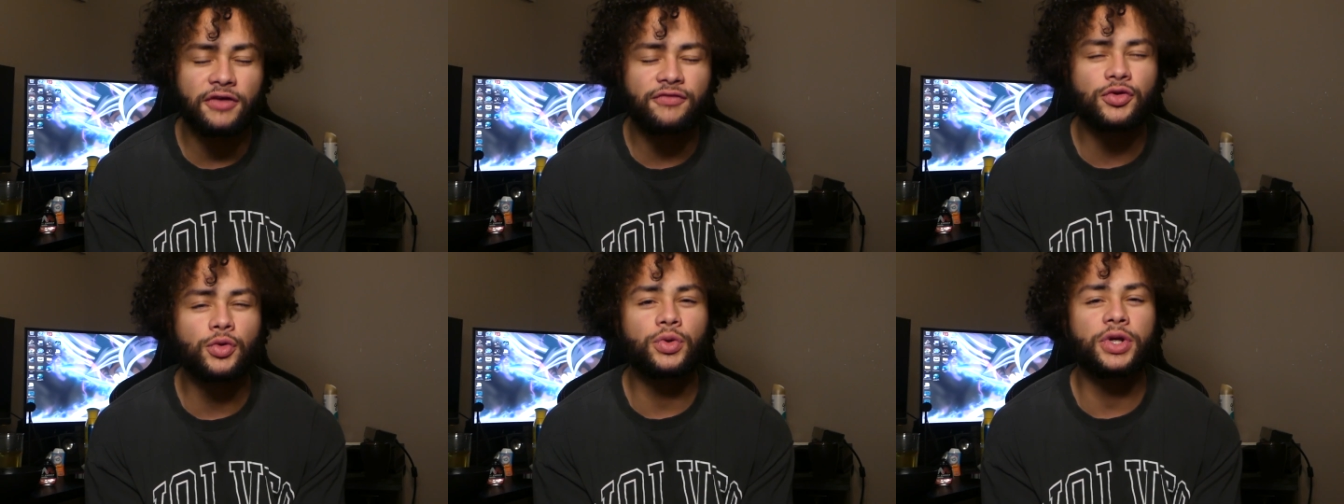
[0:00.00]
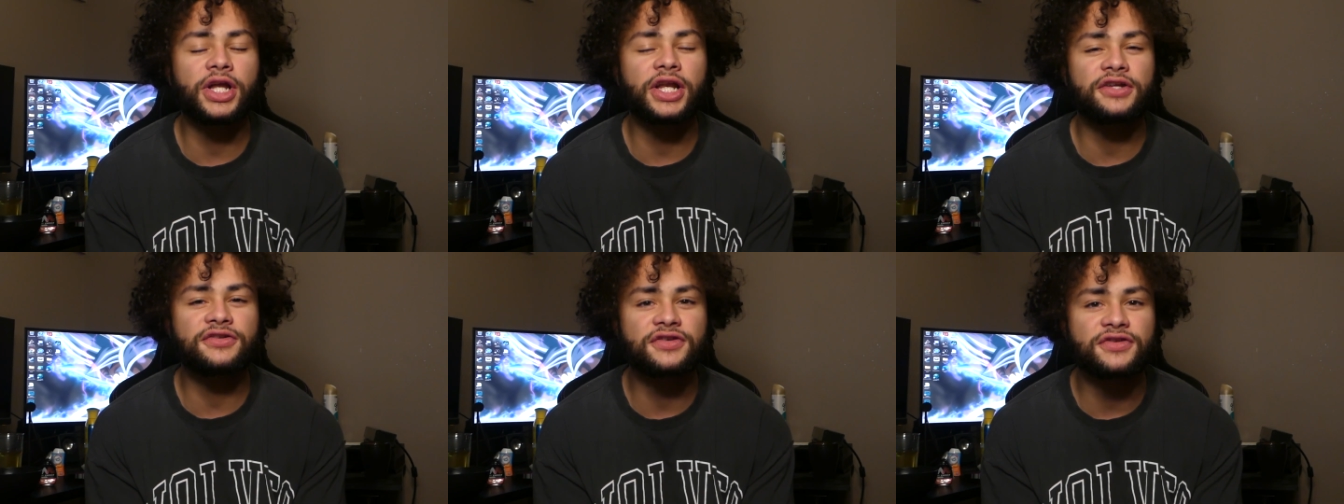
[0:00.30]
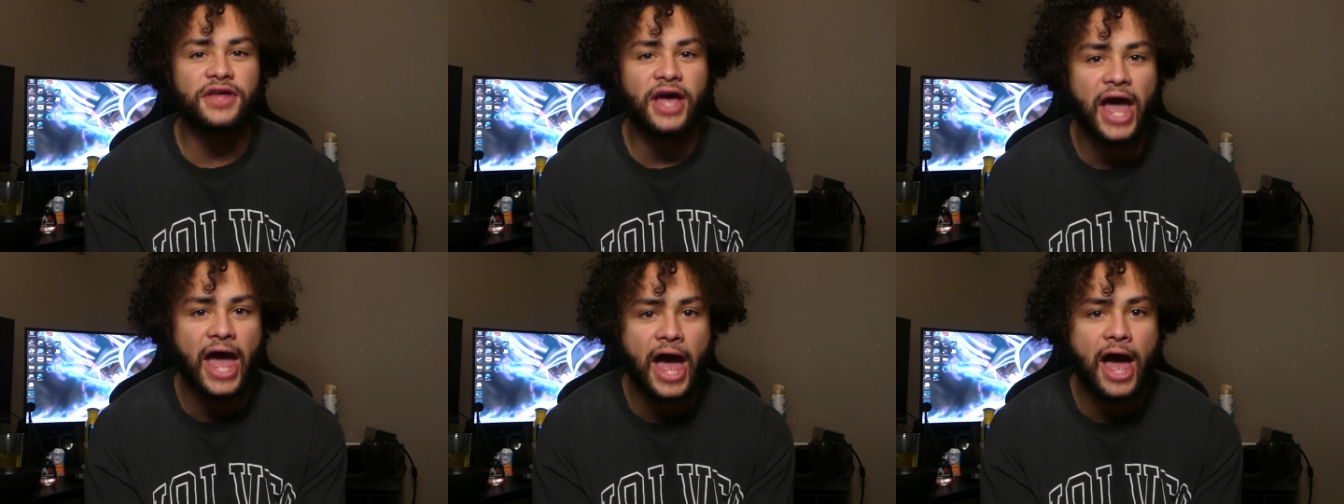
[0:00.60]
if you get into
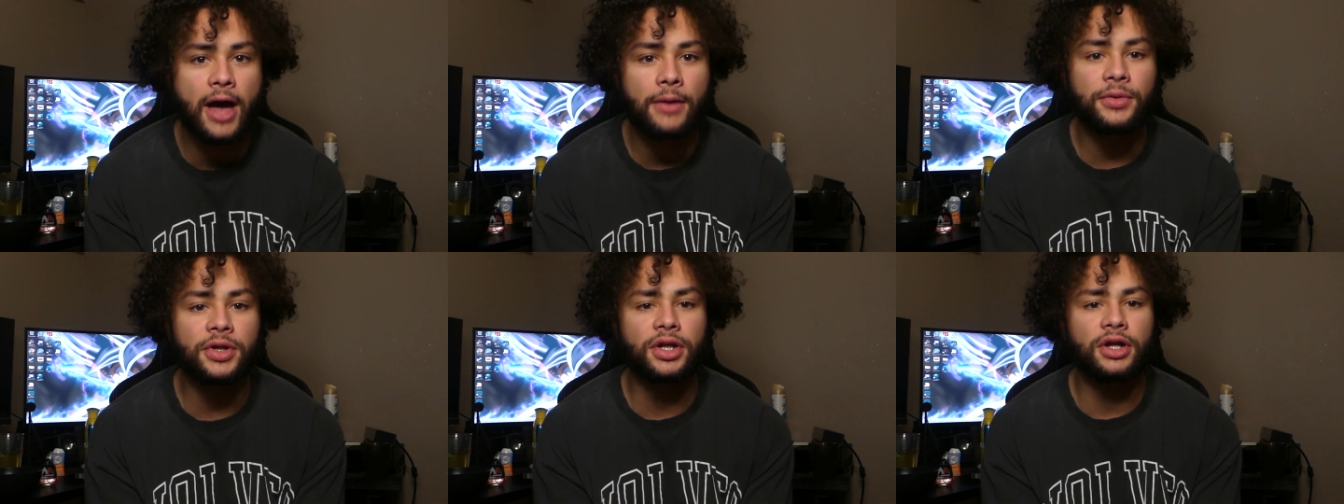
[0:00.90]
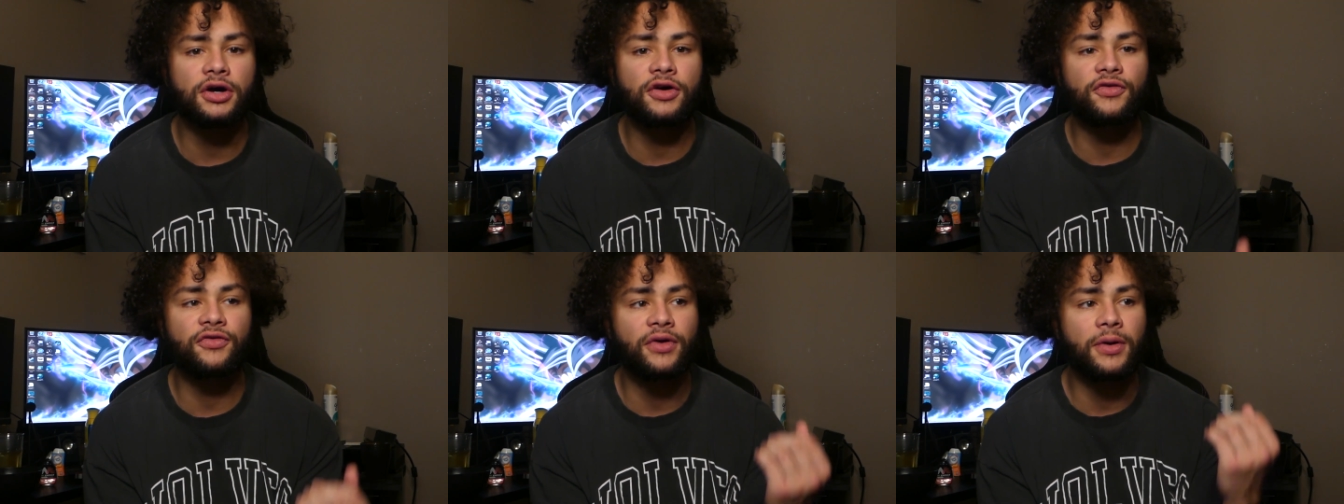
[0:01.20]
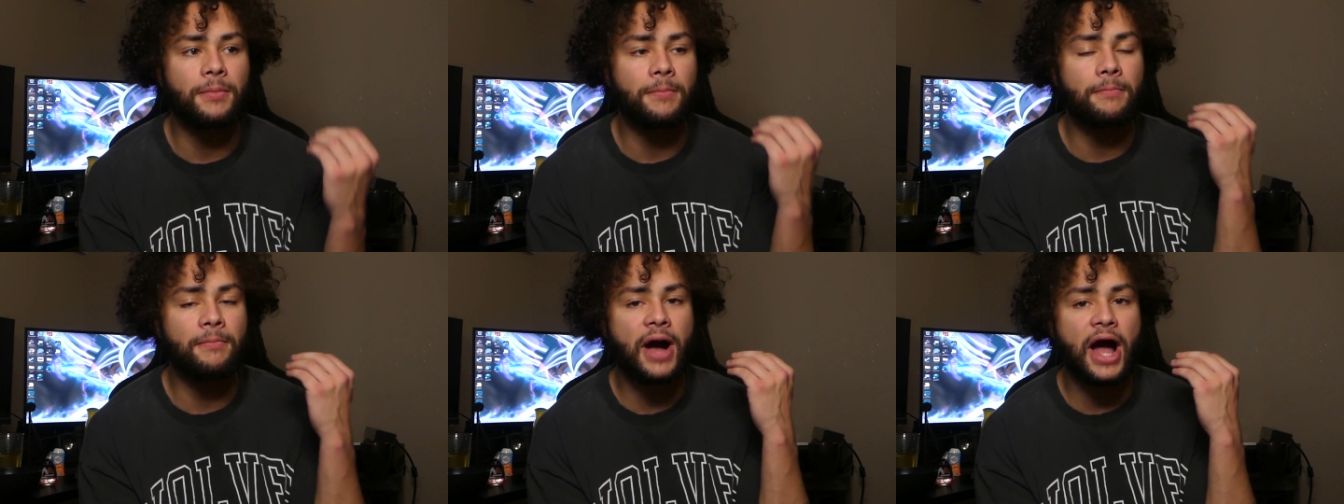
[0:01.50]
the habit
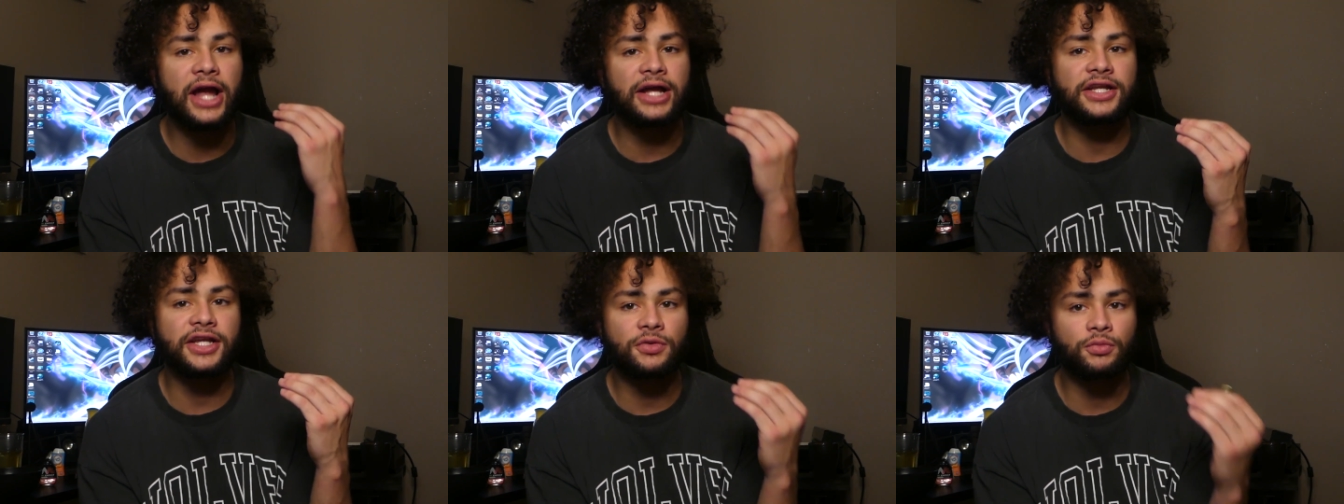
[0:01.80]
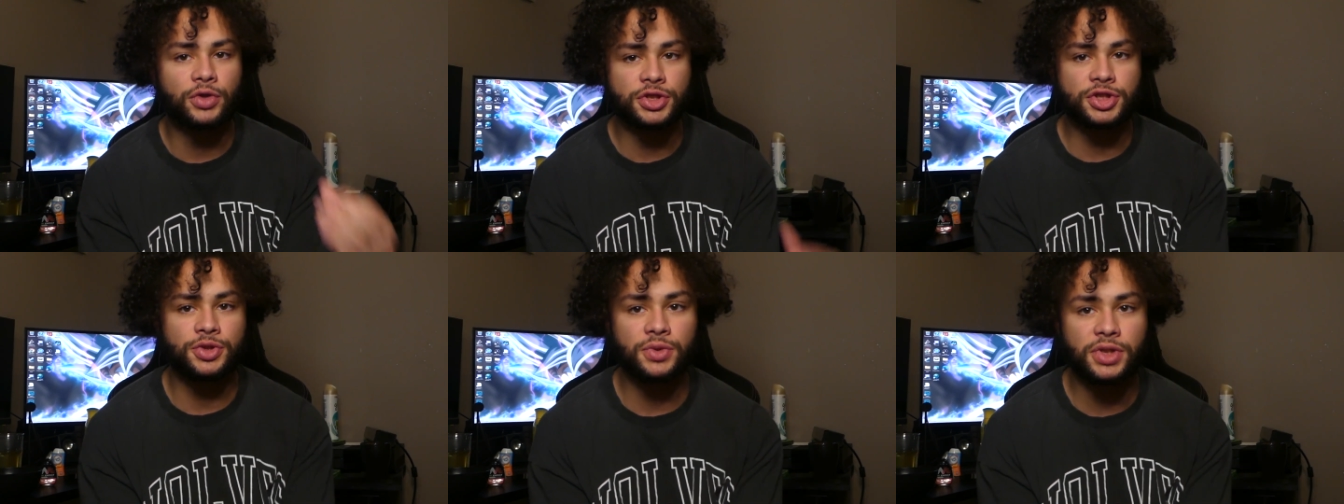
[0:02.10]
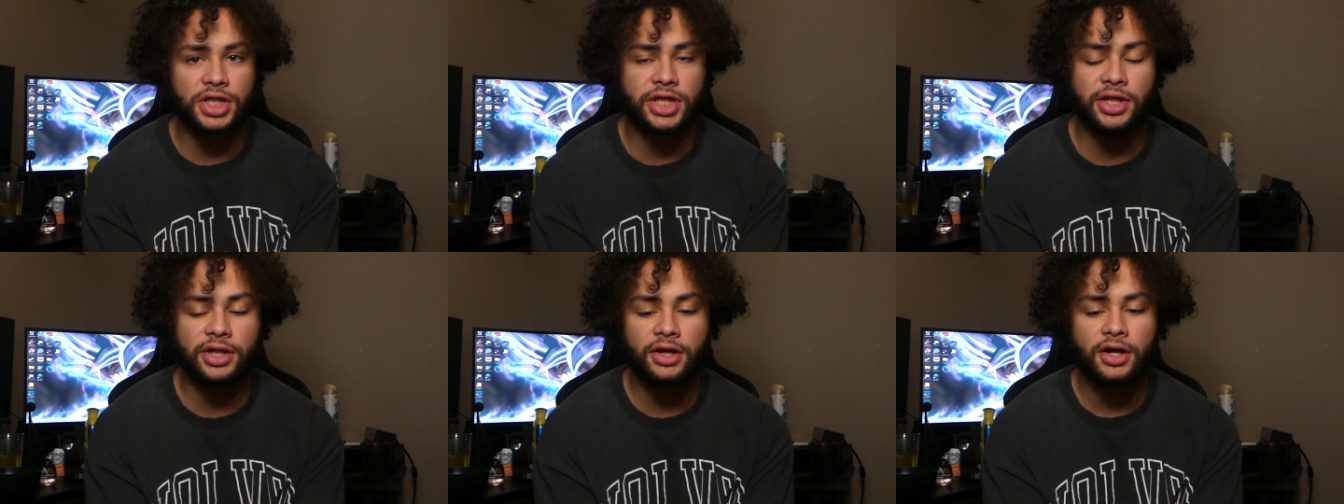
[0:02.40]
of minding what you
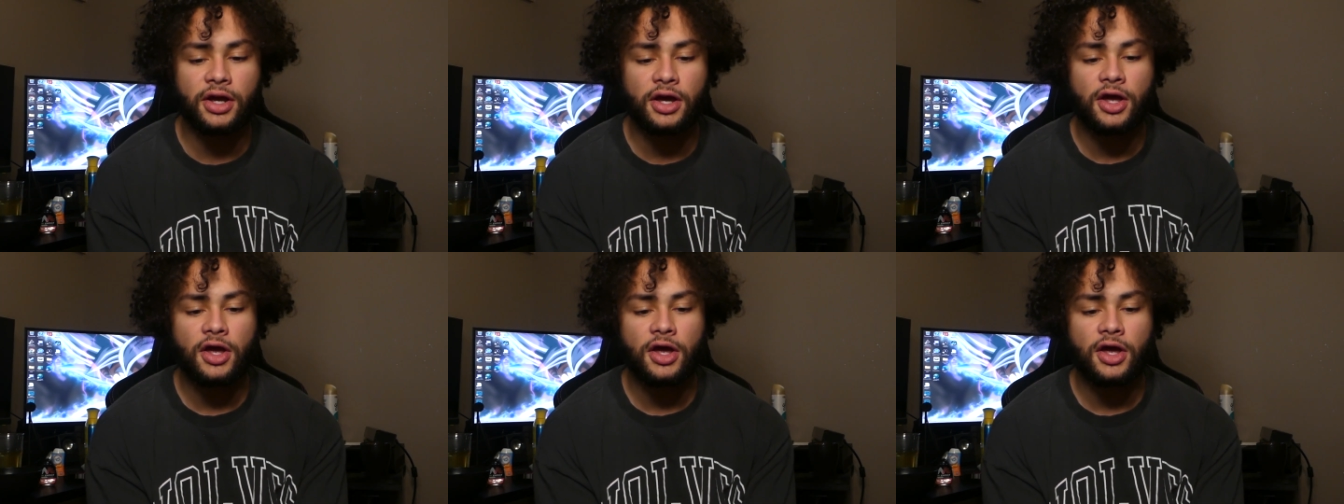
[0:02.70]
eat.